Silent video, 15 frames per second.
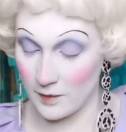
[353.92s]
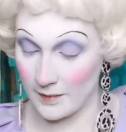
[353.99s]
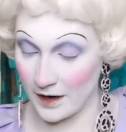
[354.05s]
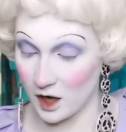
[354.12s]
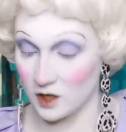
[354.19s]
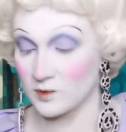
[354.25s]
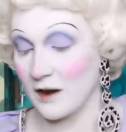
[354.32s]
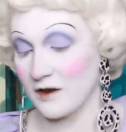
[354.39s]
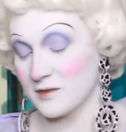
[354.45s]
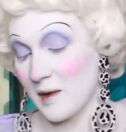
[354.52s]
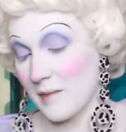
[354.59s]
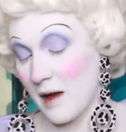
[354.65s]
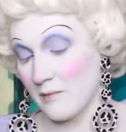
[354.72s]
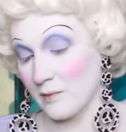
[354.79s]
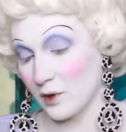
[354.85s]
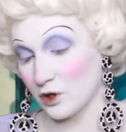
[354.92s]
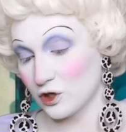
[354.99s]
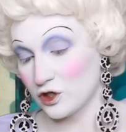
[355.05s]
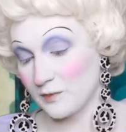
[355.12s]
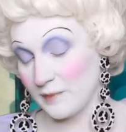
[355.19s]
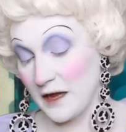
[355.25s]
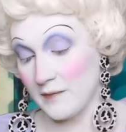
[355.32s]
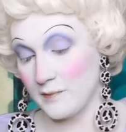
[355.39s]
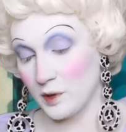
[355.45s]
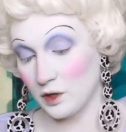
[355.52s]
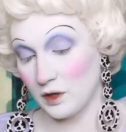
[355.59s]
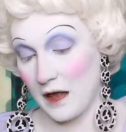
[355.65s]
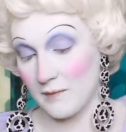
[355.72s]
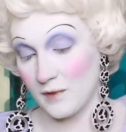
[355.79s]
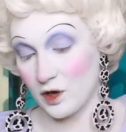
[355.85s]
Oh my God, where's my bent brush?
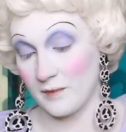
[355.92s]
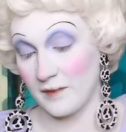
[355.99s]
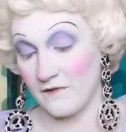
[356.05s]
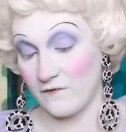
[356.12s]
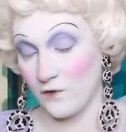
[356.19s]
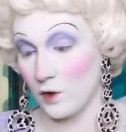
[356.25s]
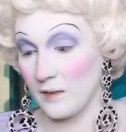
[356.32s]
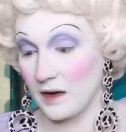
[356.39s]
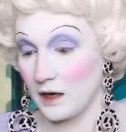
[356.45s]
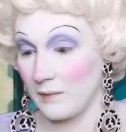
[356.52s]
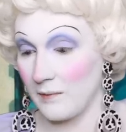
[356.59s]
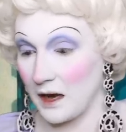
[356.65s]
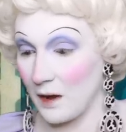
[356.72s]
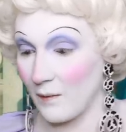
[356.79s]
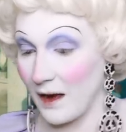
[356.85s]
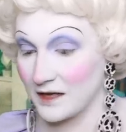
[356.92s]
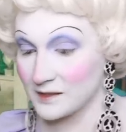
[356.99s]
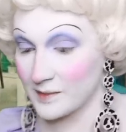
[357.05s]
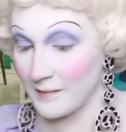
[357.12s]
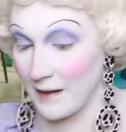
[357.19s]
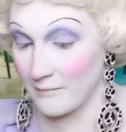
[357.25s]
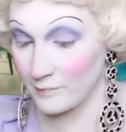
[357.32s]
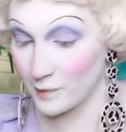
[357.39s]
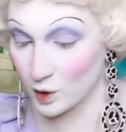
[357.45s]
People, I'm gonna be fuming in a minute. Where's my bent